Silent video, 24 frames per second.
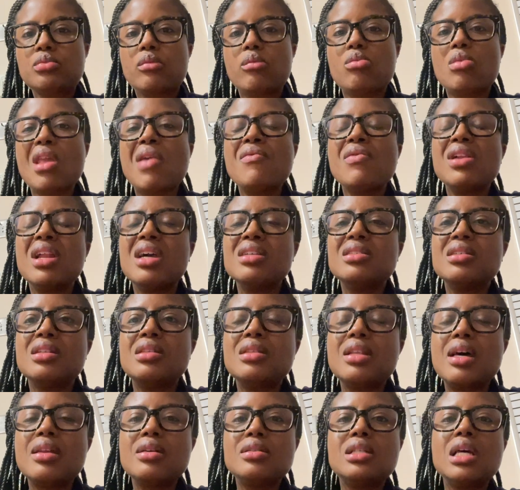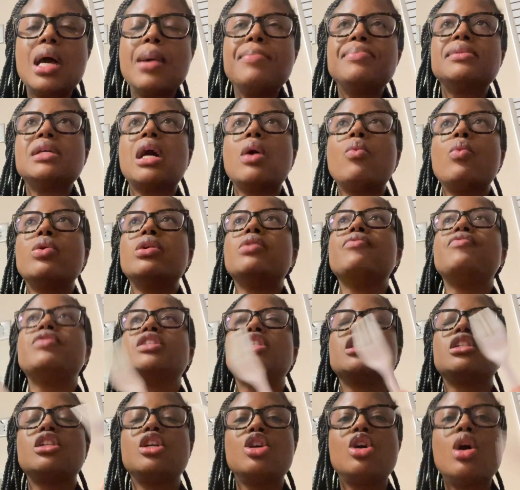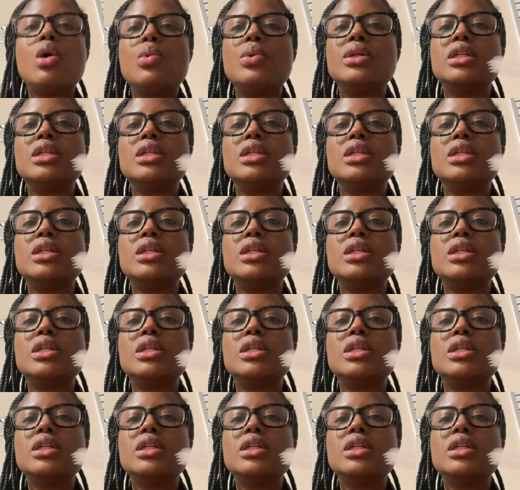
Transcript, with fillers: I realize a lot of times I want to physically go